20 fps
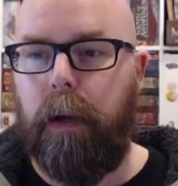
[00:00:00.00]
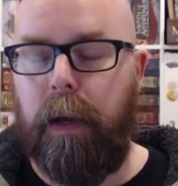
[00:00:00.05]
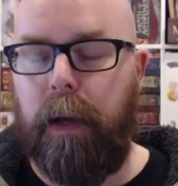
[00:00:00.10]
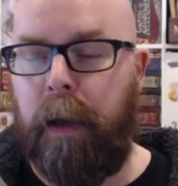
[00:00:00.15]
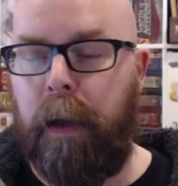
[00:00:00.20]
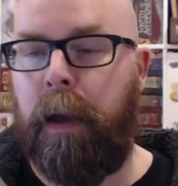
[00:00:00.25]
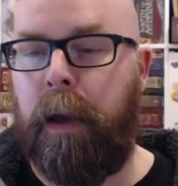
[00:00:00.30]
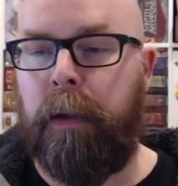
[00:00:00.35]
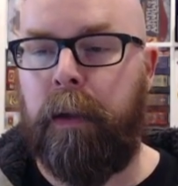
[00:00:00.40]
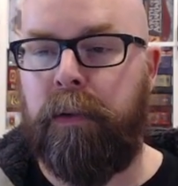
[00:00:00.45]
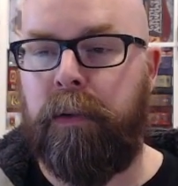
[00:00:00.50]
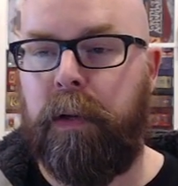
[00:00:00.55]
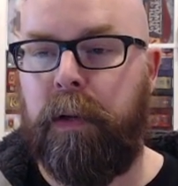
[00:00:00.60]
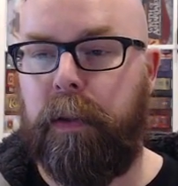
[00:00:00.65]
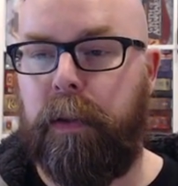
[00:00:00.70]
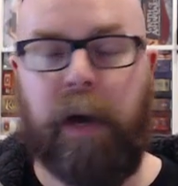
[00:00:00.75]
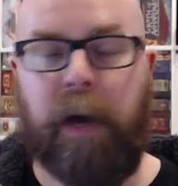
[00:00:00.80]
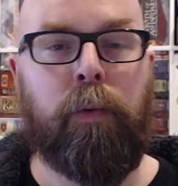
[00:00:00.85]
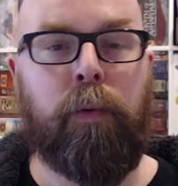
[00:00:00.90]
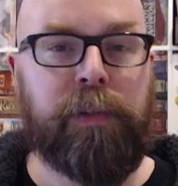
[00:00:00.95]
And
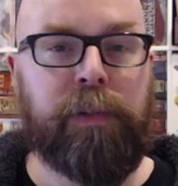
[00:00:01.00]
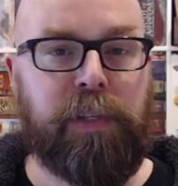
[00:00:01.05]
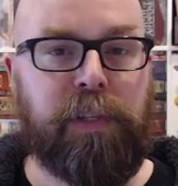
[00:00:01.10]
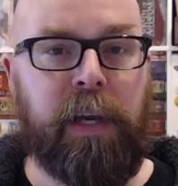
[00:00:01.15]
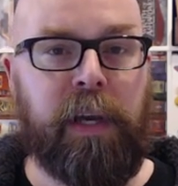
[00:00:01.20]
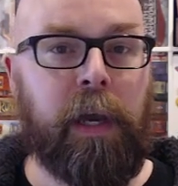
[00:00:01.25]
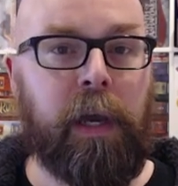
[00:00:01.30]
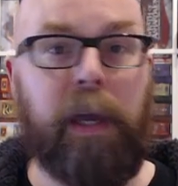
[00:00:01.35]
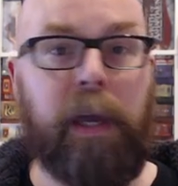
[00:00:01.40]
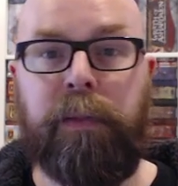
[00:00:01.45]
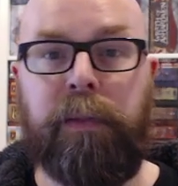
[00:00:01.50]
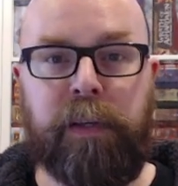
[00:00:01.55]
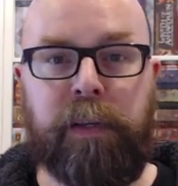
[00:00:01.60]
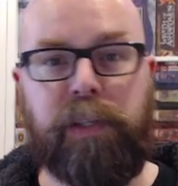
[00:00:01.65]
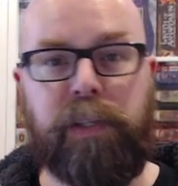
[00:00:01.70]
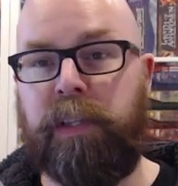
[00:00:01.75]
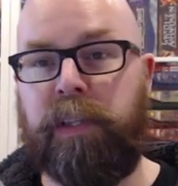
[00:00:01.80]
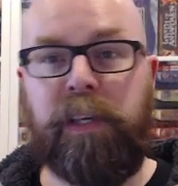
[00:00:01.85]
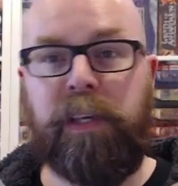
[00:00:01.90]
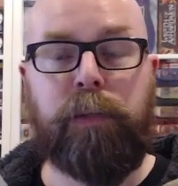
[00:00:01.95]
that will say, hey, this
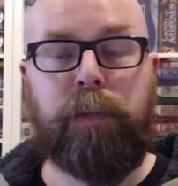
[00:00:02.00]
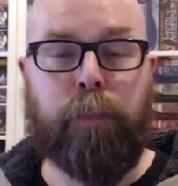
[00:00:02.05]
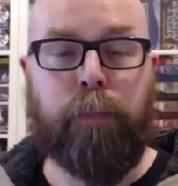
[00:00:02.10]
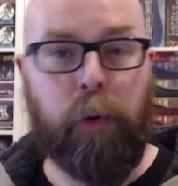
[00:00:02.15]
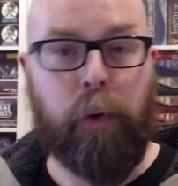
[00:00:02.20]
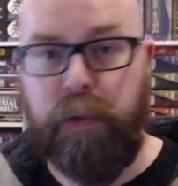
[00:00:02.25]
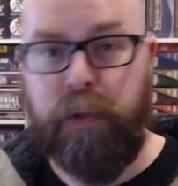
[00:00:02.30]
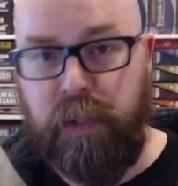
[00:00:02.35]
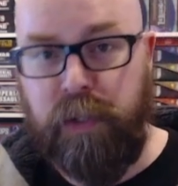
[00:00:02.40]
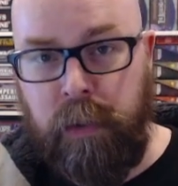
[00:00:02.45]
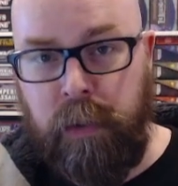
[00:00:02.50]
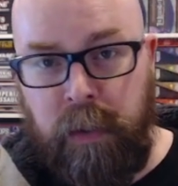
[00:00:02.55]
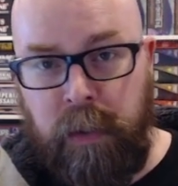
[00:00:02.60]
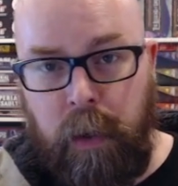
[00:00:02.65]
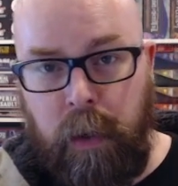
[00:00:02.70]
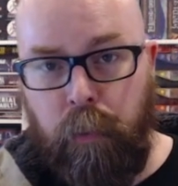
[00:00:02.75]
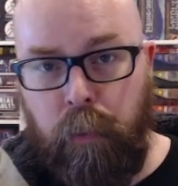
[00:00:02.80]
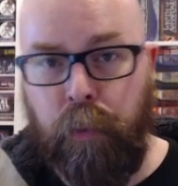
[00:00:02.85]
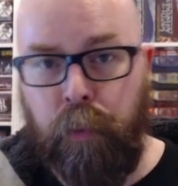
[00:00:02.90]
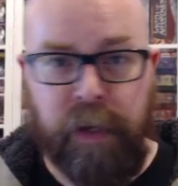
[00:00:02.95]
and this
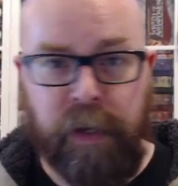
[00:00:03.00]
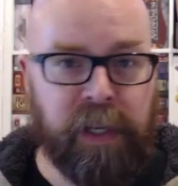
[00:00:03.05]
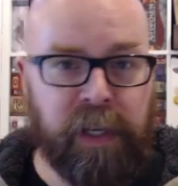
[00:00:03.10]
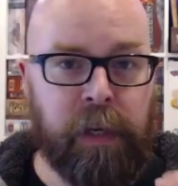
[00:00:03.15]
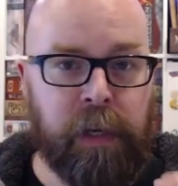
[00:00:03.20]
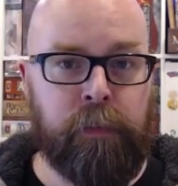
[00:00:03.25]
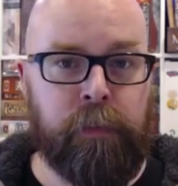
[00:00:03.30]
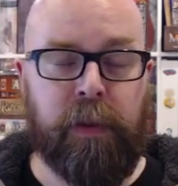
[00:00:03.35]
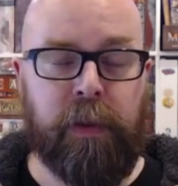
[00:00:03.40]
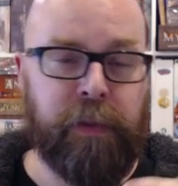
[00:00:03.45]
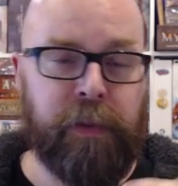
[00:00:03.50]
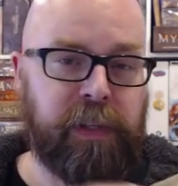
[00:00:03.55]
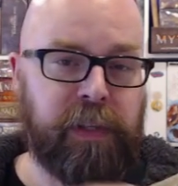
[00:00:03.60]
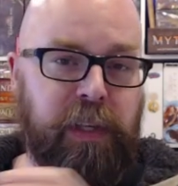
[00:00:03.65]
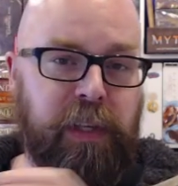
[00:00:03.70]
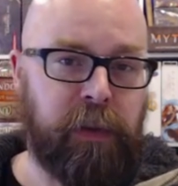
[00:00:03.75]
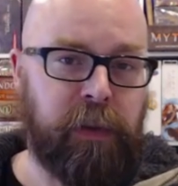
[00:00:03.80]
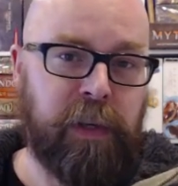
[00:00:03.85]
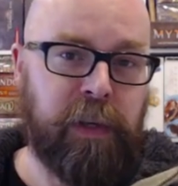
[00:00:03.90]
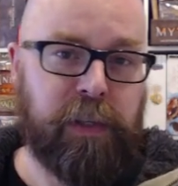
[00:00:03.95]
person redeemed this
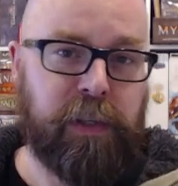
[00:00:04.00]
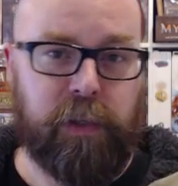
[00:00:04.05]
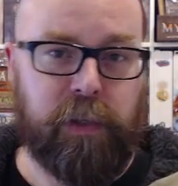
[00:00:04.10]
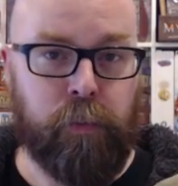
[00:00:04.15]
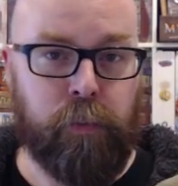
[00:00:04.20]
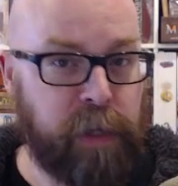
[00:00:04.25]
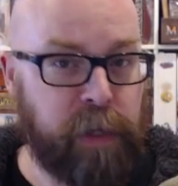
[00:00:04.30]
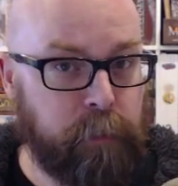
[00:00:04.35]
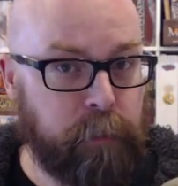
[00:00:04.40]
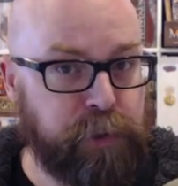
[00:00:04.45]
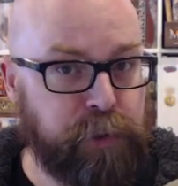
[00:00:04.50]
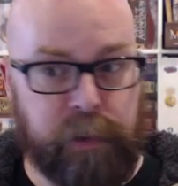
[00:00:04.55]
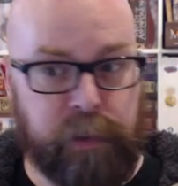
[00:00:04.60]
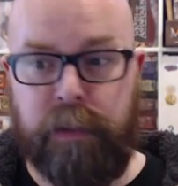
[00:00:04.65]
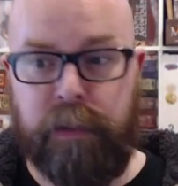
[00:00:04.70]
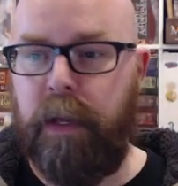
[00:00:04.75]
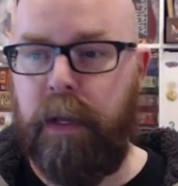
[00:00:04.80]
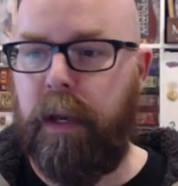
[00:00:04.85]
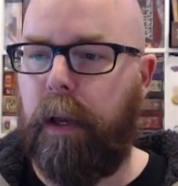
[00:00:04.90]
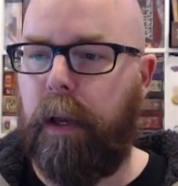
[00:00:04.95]
and this
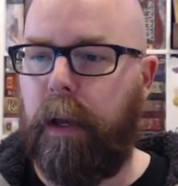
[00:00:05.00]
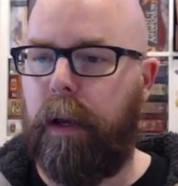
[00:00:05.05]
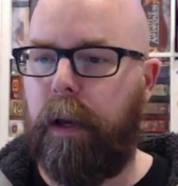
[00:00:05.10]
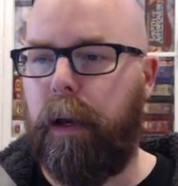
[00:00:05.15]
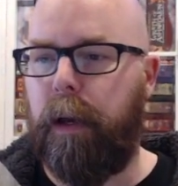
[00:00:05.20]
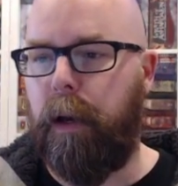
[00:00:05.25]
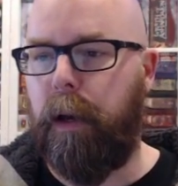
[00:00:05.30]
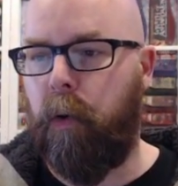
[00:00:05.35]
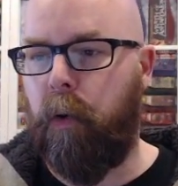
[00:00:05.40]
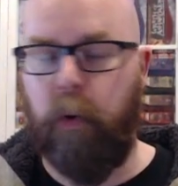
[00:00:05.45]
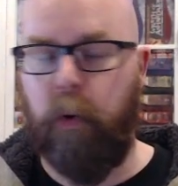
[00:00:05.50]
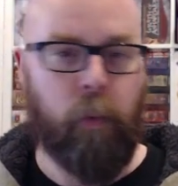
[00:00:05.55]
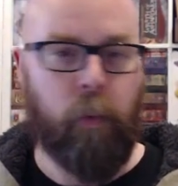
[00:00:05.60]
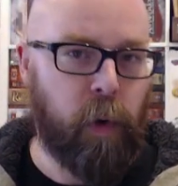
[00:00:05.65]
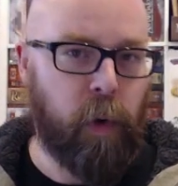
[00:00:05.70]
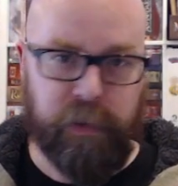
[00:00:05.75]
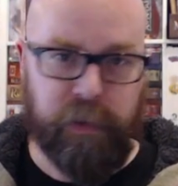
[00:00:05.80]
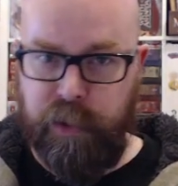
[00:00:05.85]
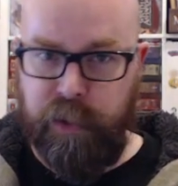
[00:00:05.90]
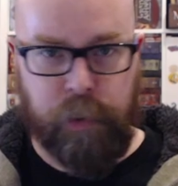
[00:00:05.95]
redemption, or
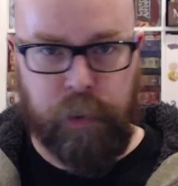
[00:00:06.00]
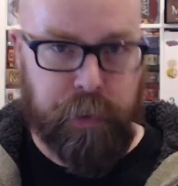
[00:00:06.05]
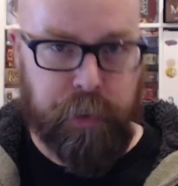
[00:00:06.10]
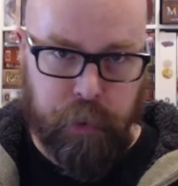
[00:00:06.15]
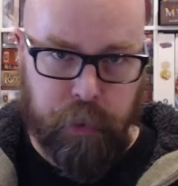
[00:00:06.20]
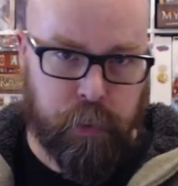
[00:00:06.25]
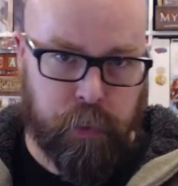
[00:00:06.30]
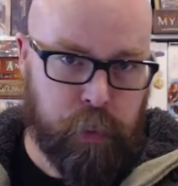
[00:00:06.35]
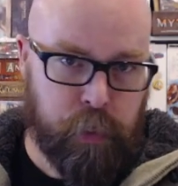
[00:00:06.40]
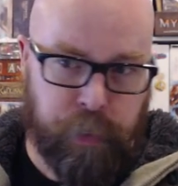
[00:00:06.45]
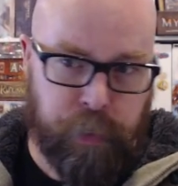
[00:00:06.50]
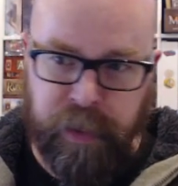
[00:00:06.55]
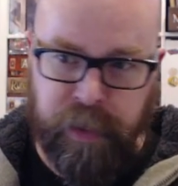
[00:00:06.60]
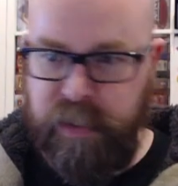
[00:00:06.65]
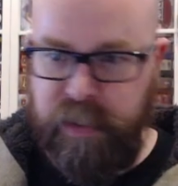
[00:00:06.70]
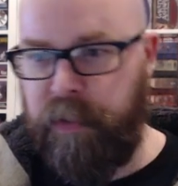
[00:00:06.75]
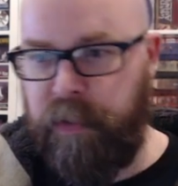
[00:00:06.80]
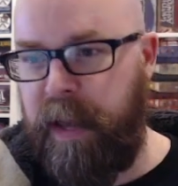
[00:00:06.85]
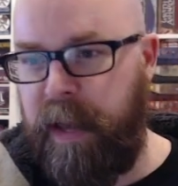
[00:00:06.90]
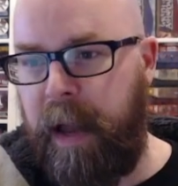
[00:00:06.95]
wants you to do this
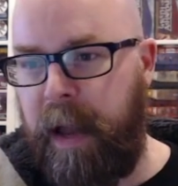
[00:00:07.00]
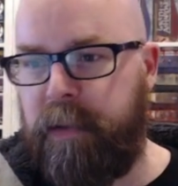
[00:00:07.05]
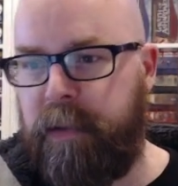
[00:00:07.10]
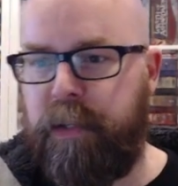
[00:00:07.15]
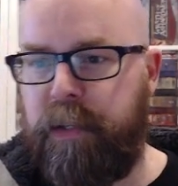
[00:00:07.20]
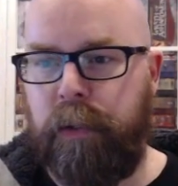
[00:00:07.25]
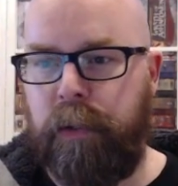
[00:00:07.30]
and that.